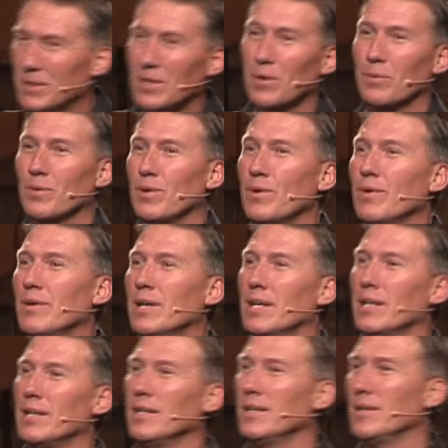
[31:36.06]
But don't
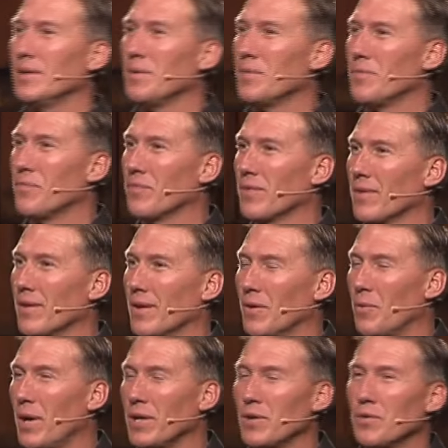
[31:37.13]
ruin
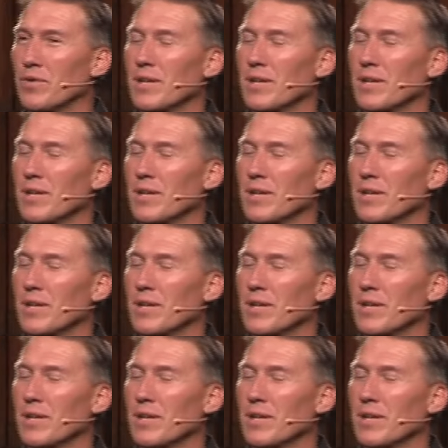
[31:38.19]
what